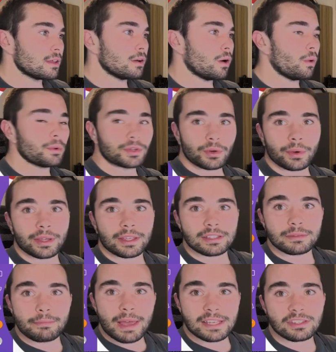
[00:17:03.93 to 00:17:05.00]
All we're doing is
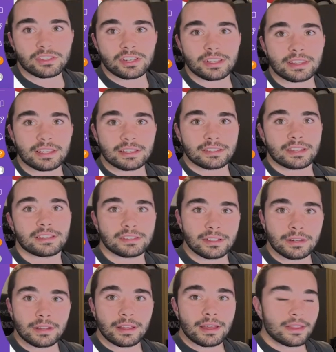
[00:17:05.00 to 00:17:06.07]
messaging the
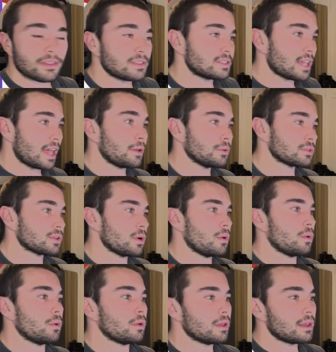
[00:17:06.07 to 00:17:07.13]
assistant the sales
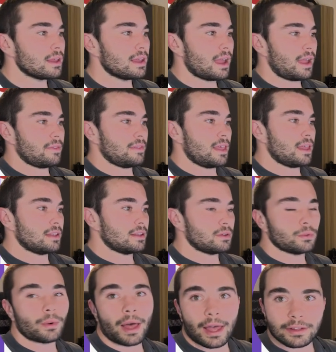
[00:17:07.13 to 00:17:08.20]
call, and then
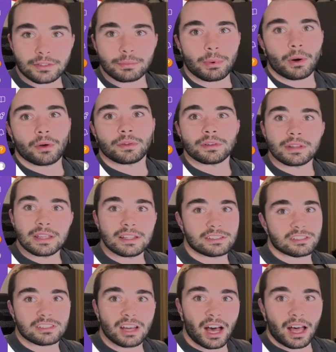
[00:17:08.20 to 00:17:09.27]
it'll act upon its
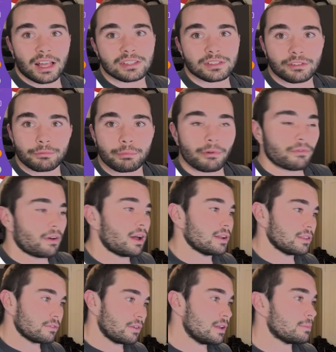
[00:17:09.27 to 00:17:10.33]
task of providing
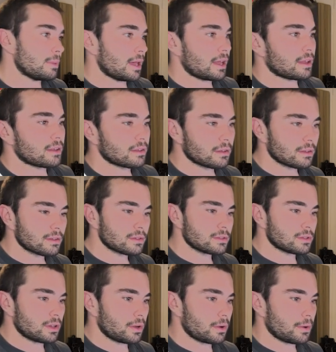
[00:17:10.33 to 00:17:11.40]
feedback.
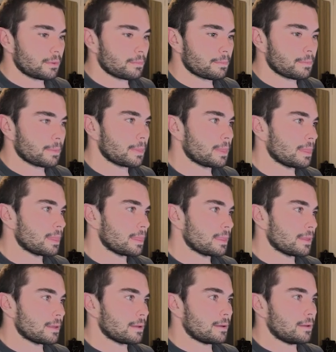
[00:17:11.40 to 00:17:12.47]
So
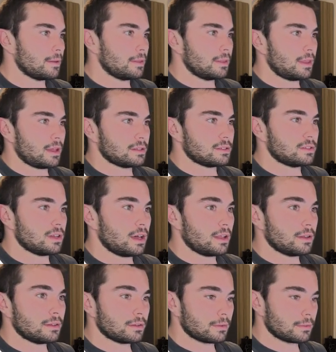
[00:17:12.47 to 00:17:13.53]
that's done.